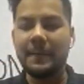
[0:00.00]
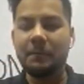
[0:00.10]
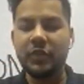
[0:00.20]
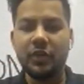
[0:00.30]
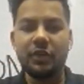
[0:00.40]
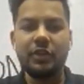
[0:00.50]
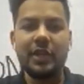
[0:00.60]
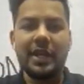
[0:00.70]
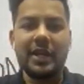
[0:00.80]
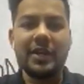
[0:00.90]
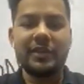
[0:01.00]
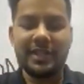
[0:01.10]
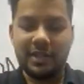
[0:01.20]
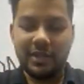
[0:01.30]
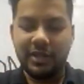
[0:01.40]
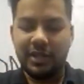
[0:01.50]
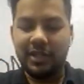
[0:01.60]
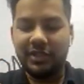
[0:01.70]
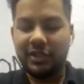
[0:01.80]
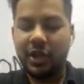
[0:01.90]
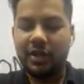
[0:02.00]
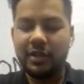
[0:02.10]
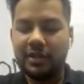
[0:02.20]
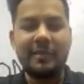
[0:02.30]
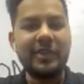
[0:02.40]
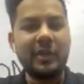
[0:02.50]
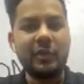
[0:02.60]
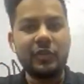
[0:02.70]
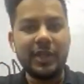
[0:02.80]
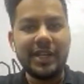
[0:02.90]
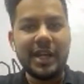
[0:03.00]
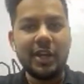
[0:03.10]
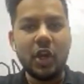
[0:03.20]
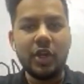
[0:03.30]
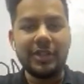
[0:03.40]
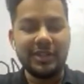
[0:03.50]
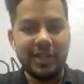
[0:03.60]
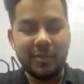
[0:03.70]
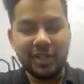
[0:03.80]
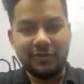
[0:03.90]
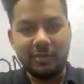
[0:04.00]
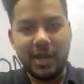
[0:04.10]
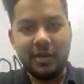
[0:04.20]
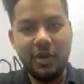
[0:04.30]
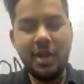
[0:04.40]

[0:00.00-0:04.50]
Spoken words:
you see, it's not something which will get unlocked in 3 months from now.